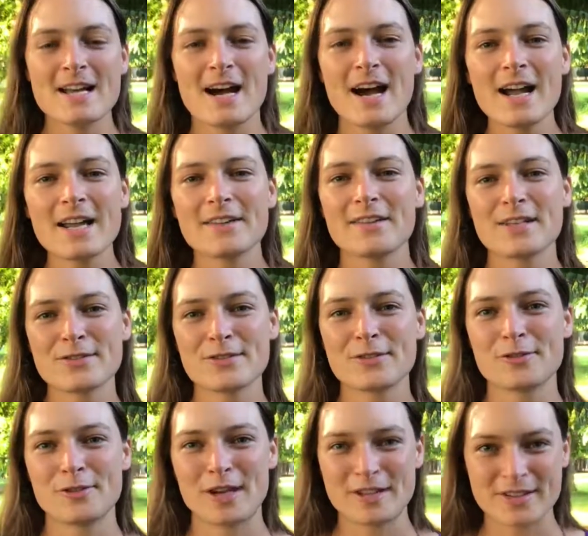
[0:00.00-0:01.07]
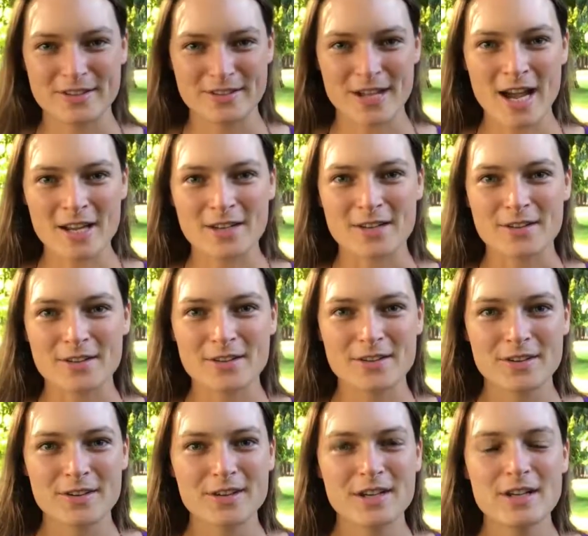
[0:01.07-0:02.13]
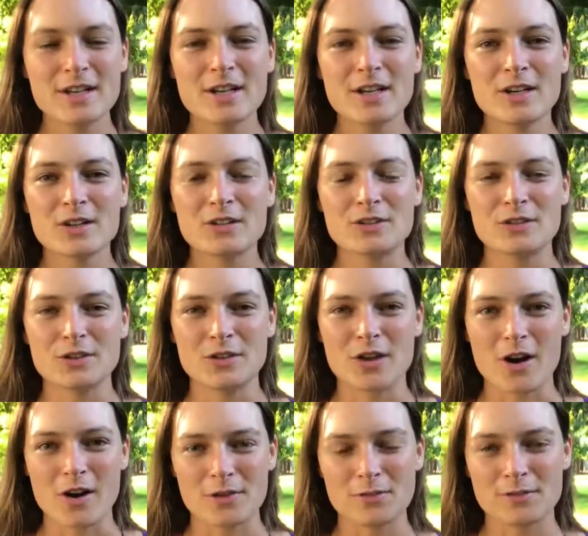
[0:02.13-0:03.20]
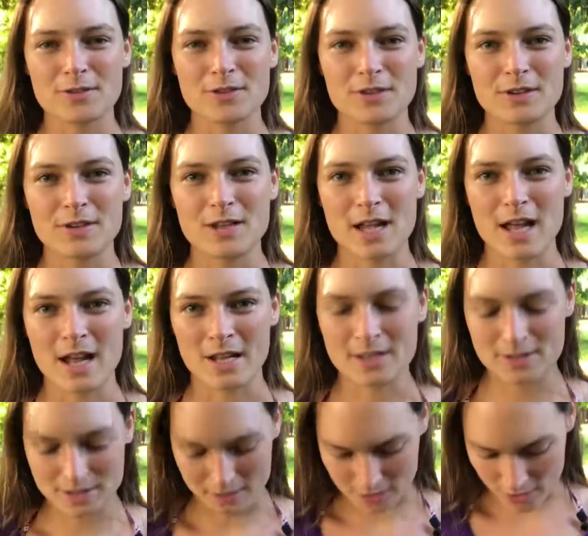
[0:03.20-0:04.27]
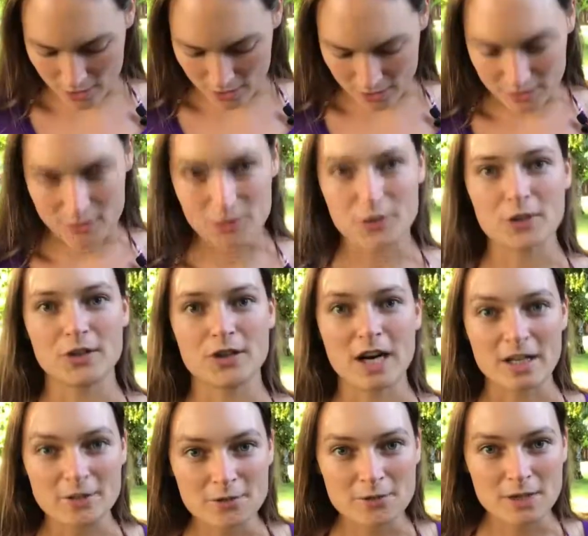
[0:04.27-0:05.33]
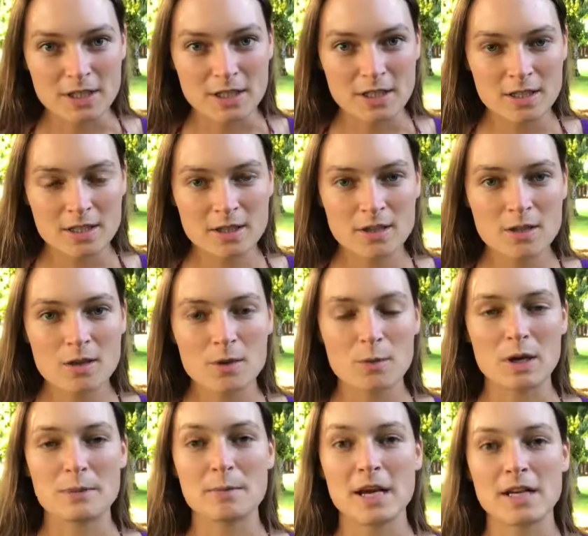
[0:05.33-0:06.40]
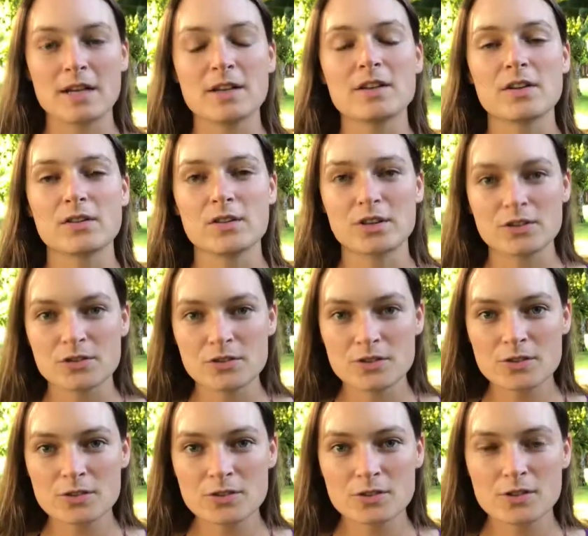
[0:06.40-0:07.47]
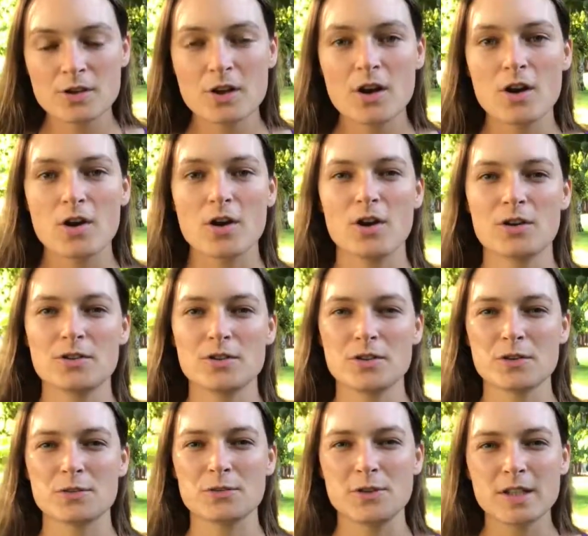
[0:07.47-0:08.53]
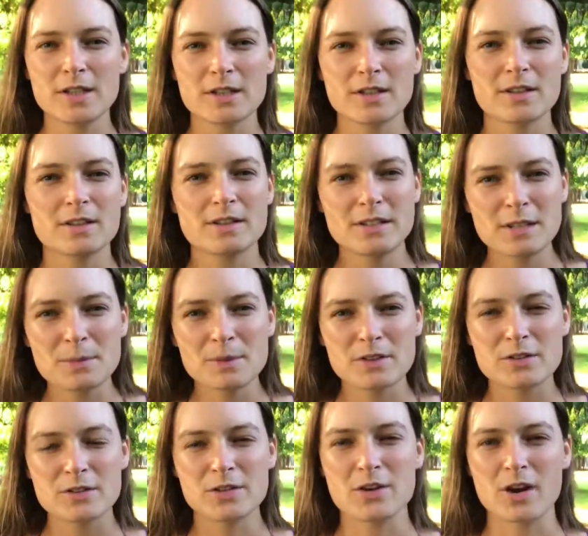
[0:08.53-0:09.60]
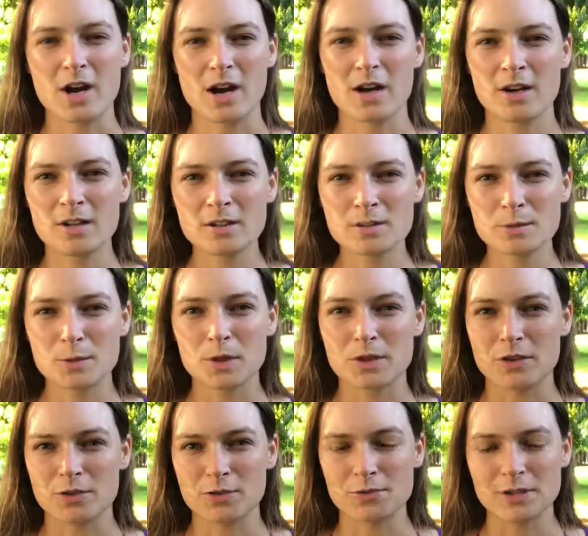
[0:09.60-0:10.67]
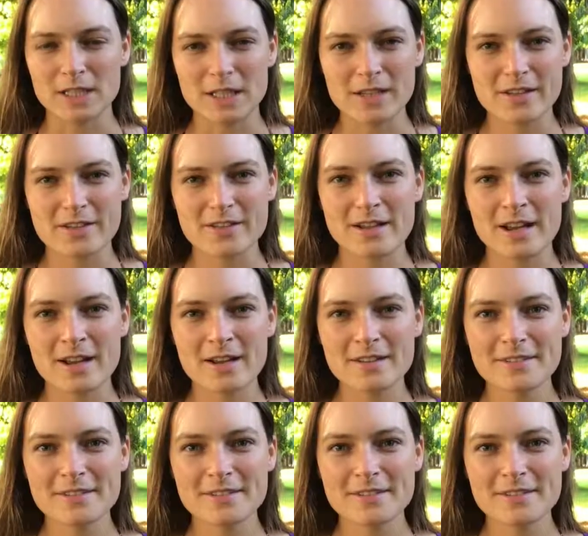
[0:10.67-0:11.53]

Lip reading: Hi, this is Frances Erdis. Do you often act according to your gut feeling when making decisions? Or do you feel deep into your heart what your feelings say?